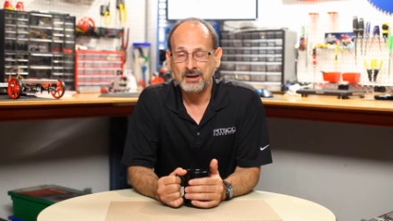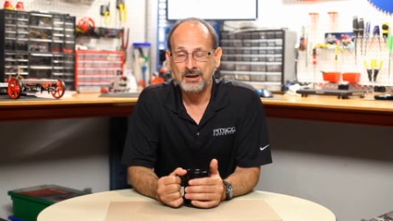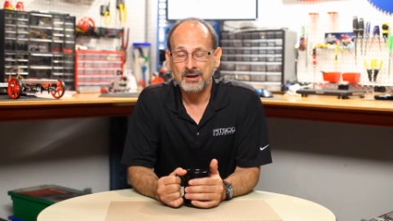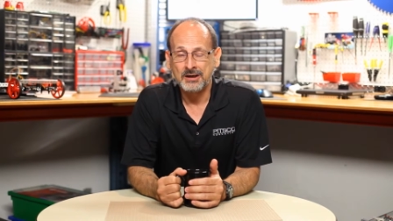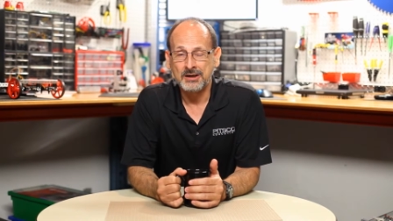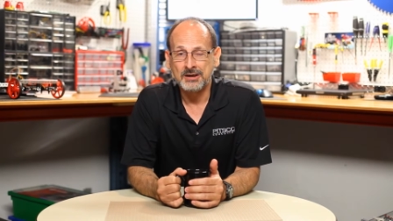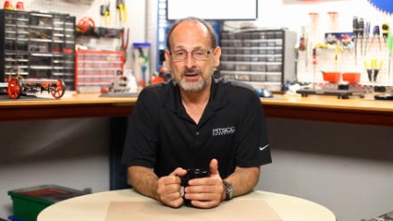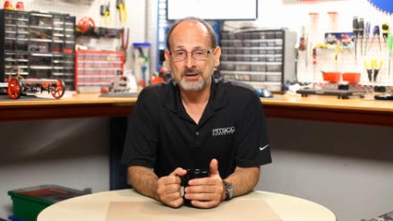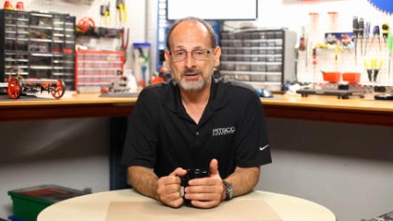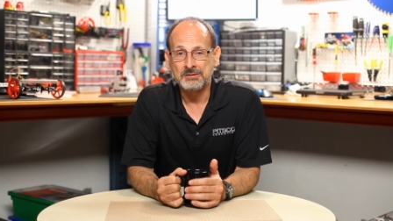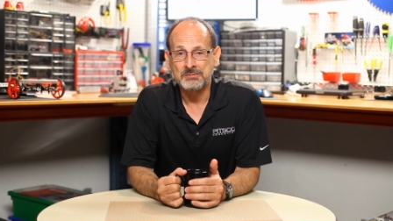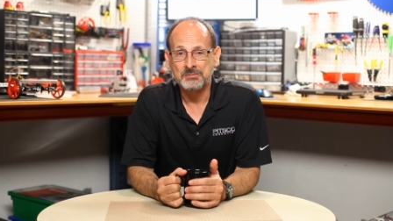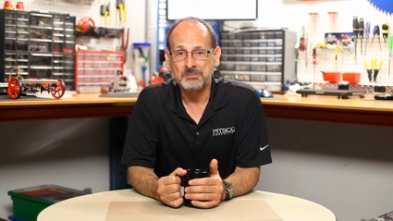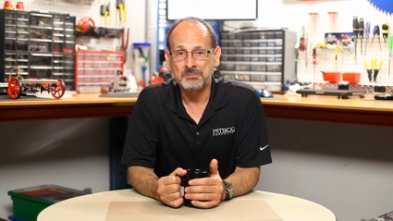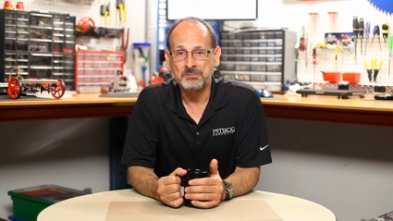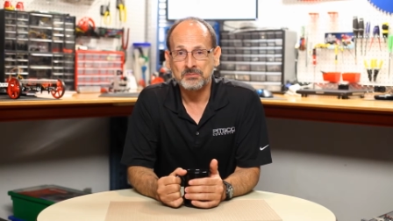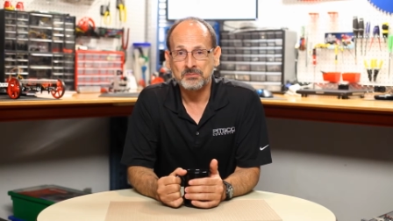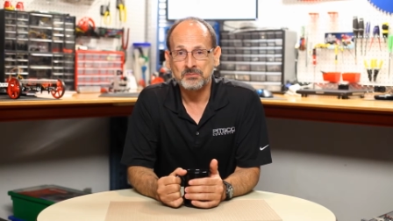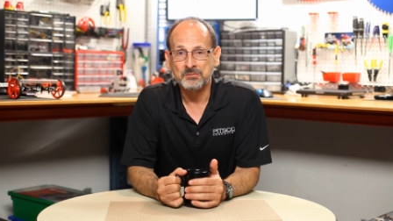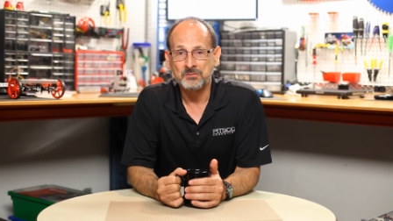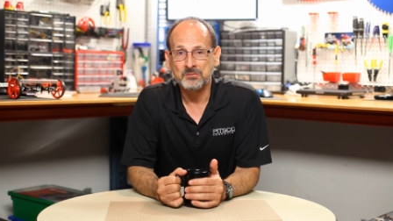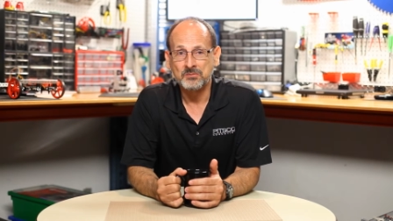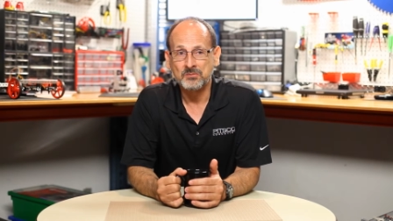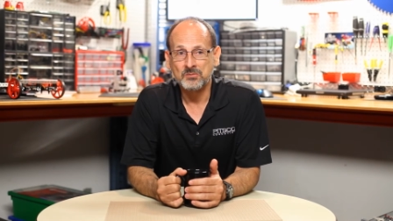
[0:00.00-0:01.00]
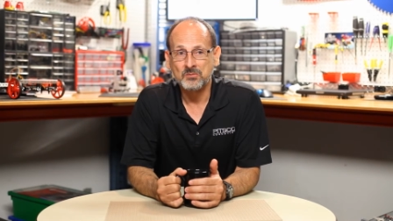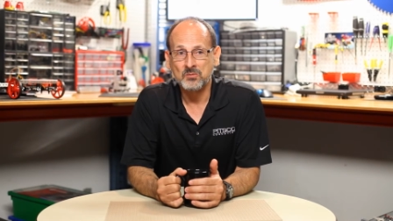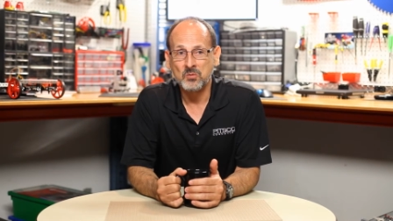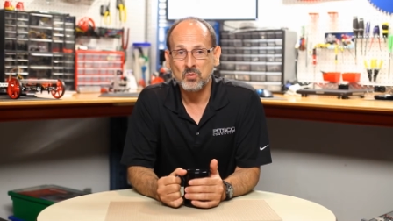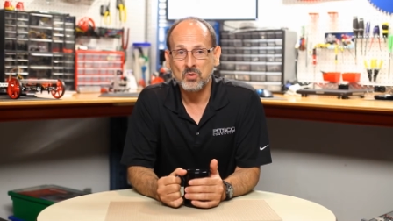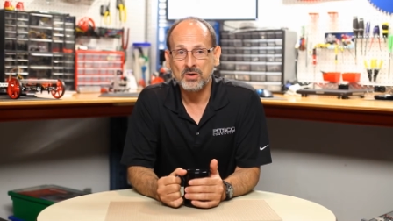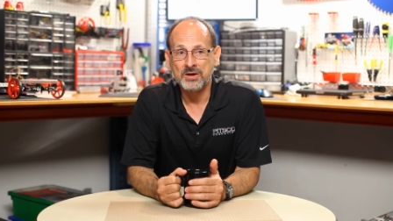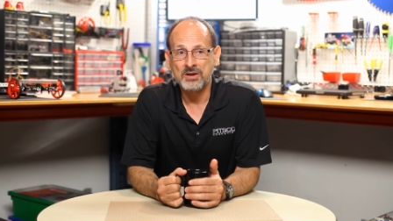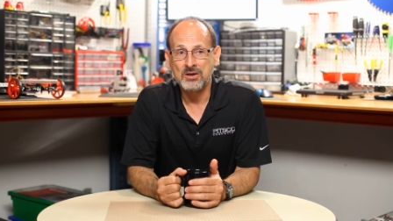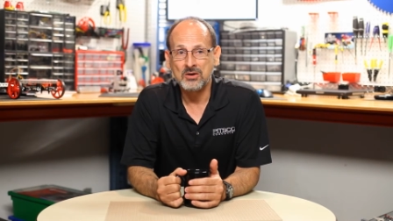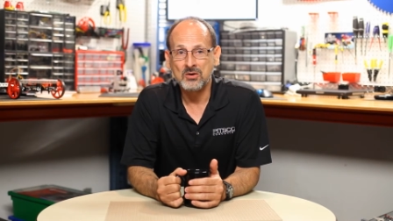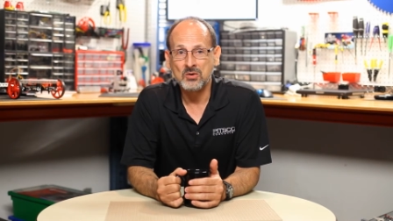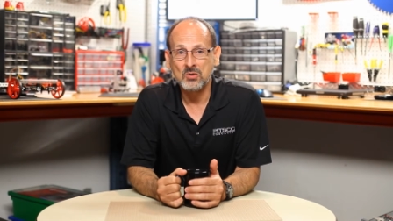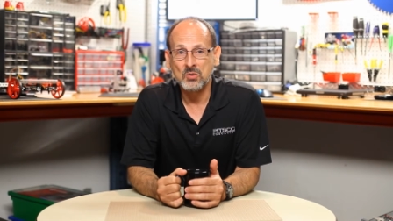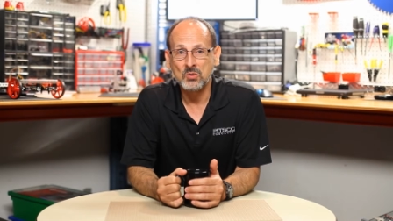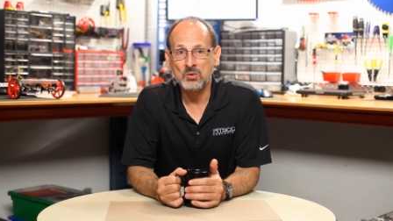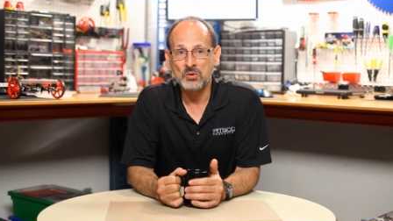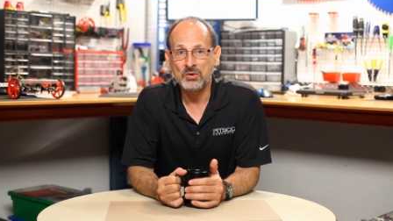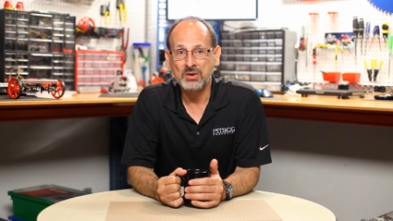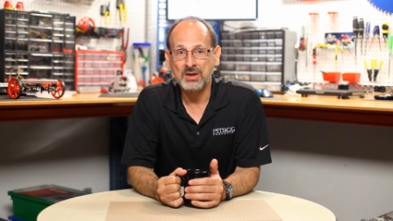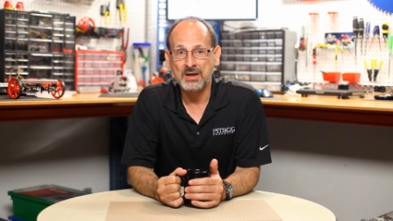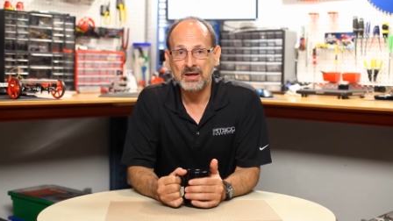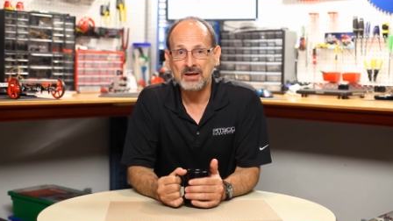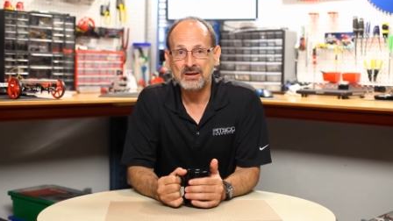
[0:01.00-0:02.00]
Um, one of the cool
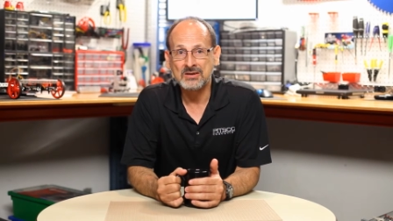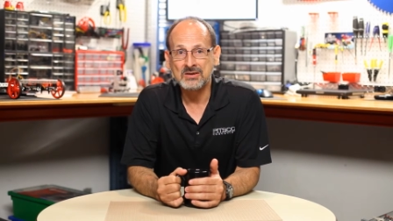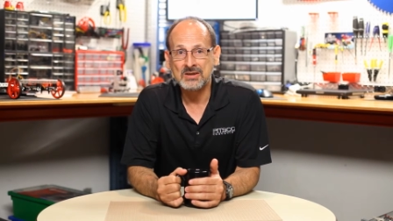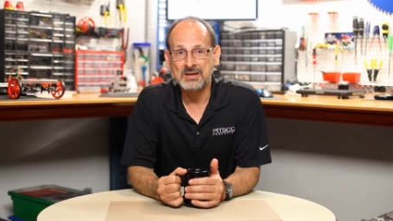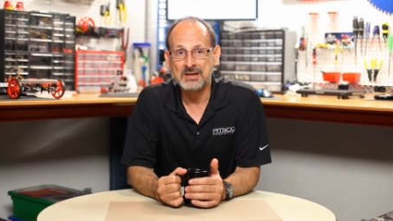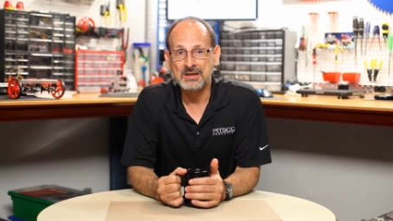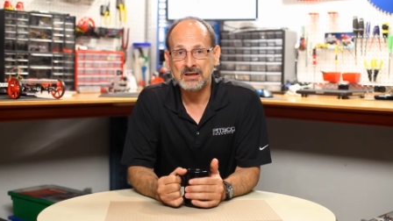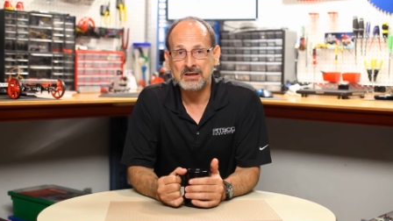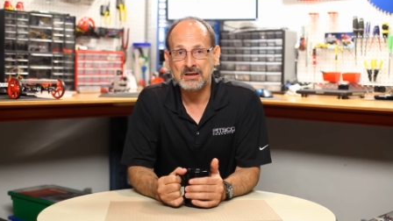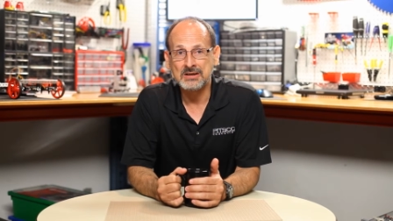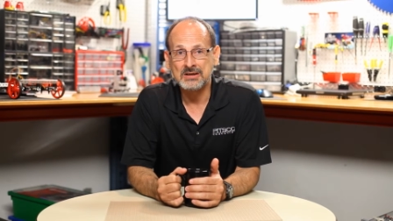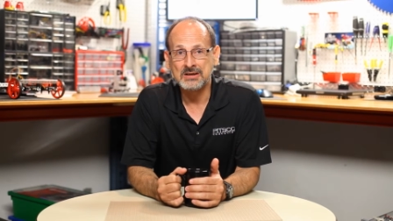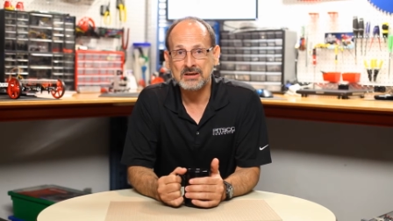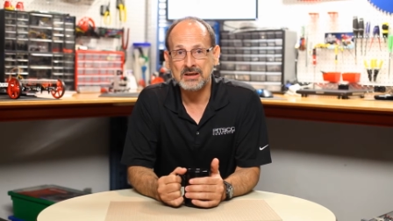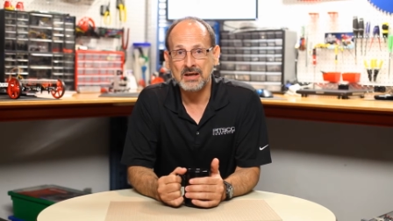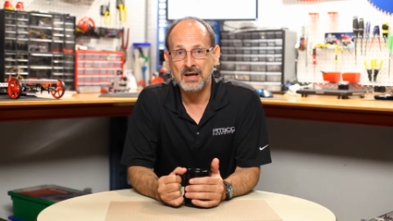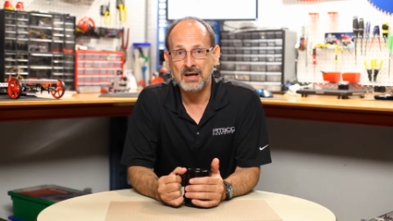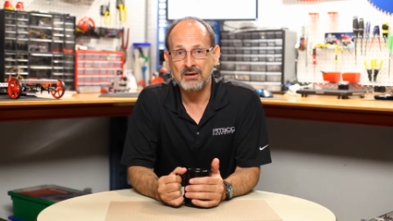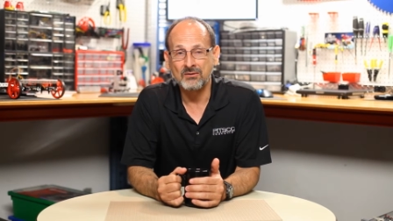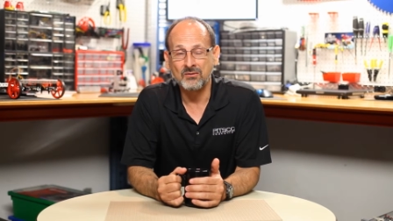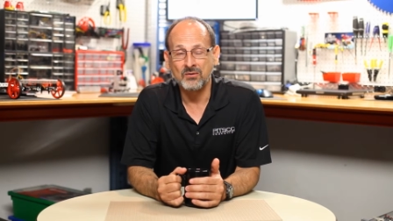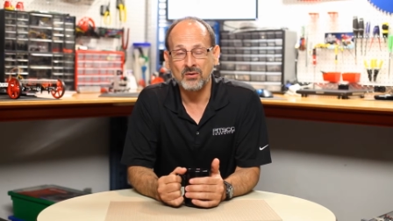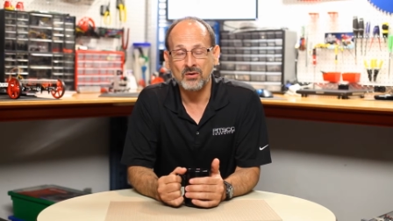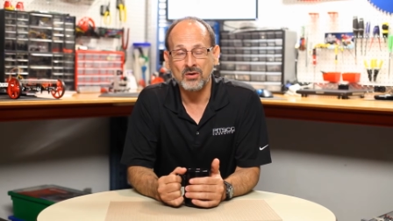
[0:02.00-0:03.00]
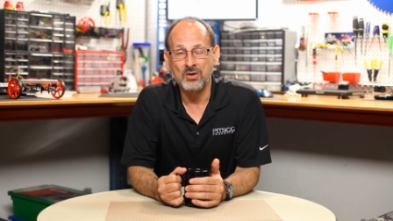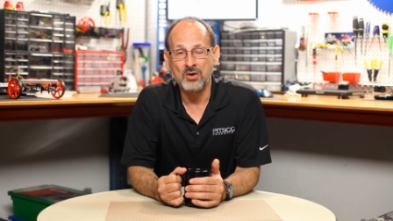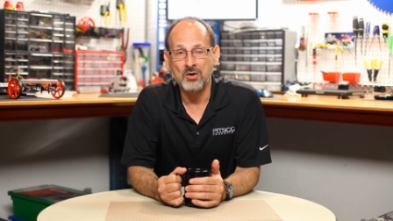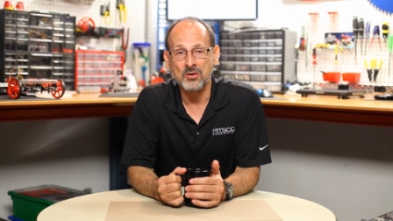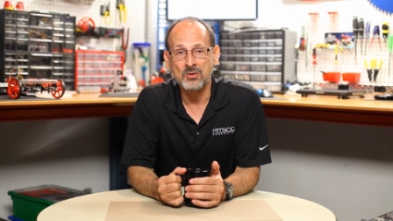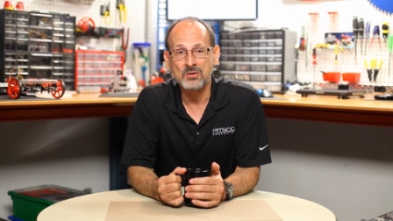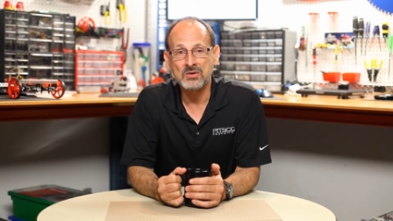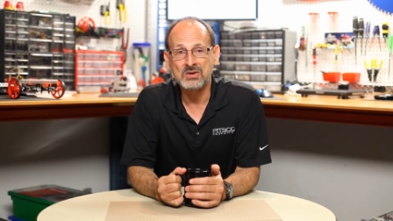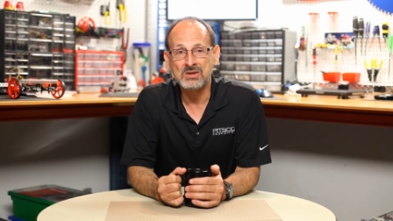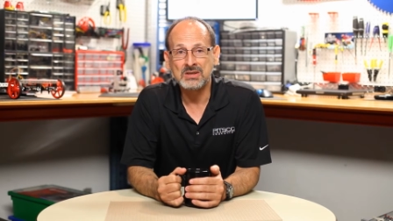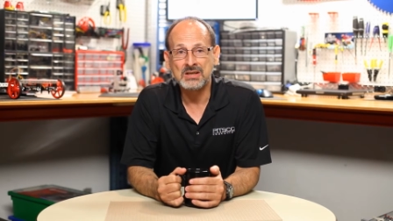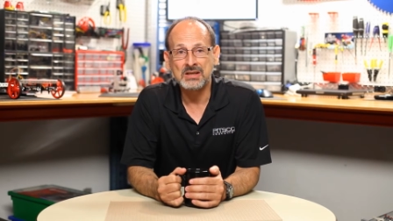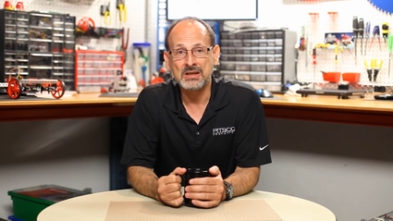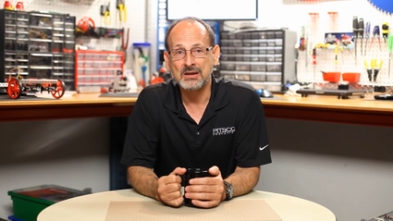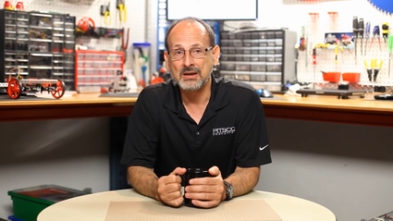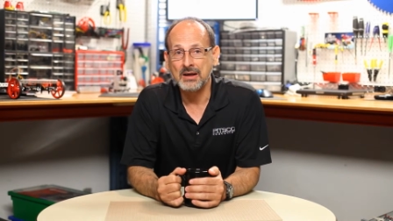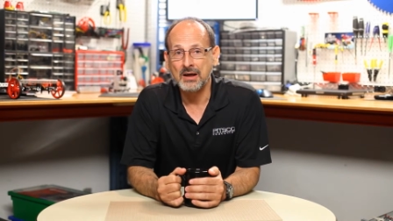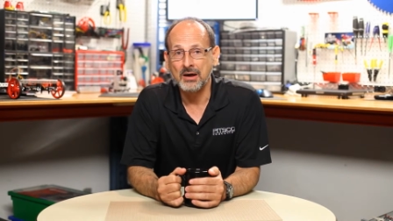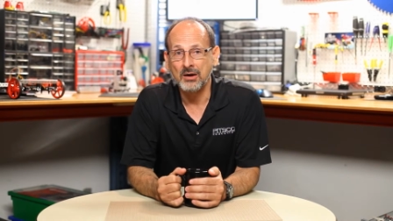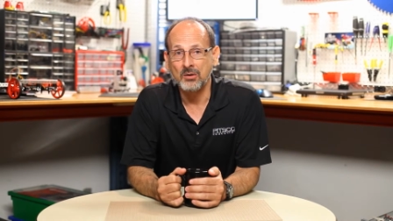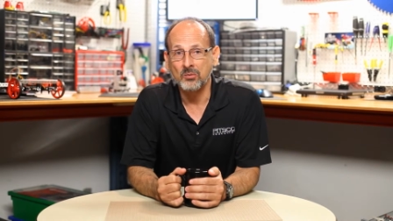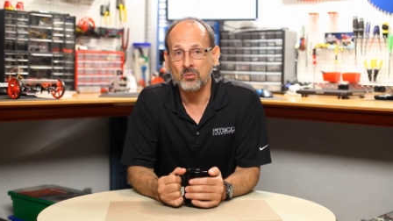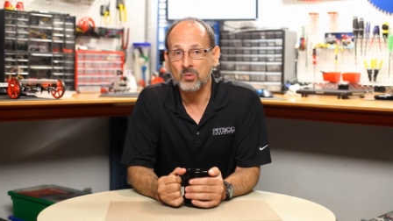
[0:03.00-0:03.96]
things is that for those t- uh,